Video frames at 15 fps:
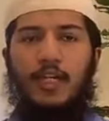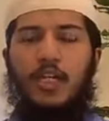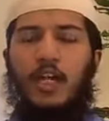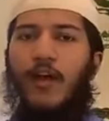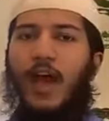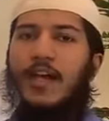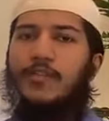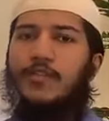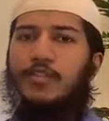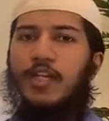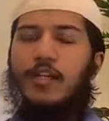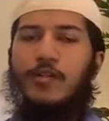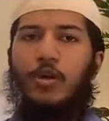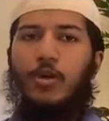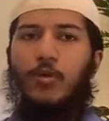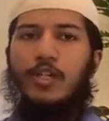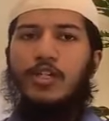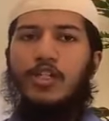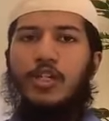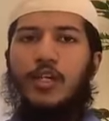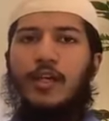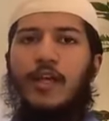Now, as you said in your
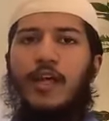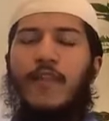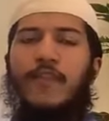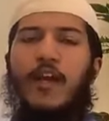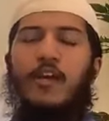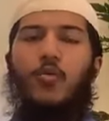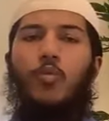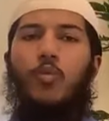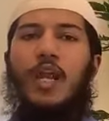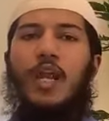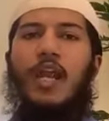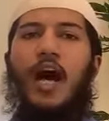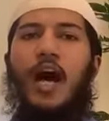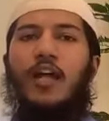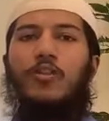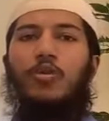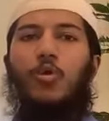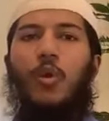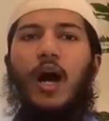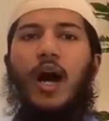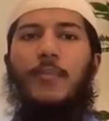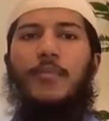question, that will our
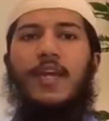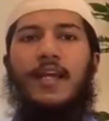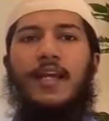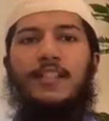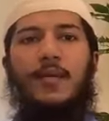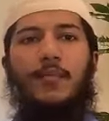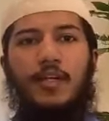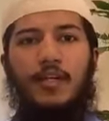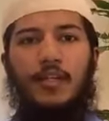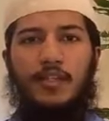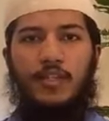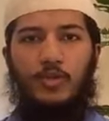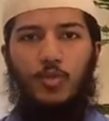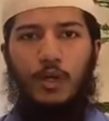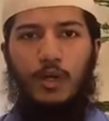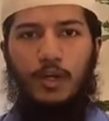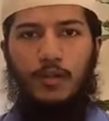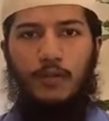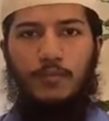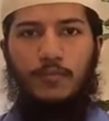dua be accepted in this world?